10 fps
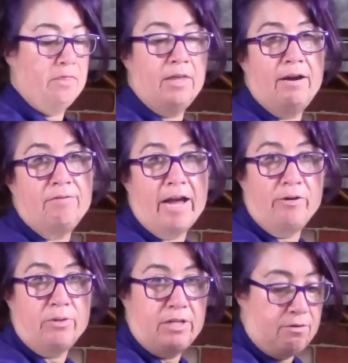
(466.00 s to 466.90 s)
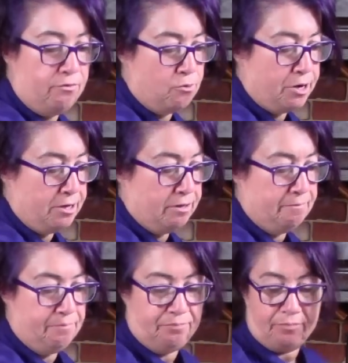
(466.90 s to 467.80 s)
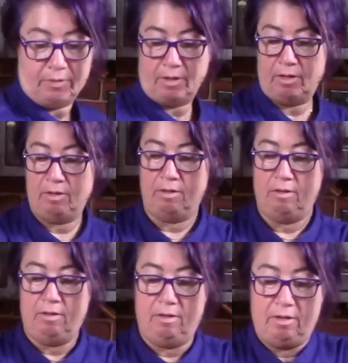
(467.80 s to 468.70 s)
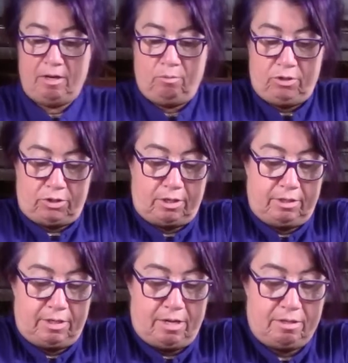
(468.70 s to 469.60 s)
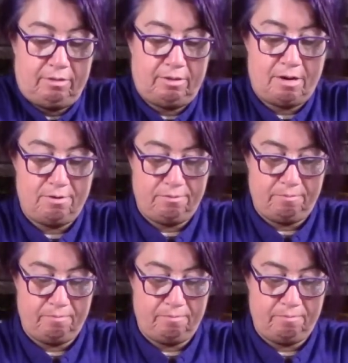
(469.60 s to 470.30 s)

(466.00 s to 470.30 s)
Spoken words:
that I've lined with tin foil. And we're just going to take this out.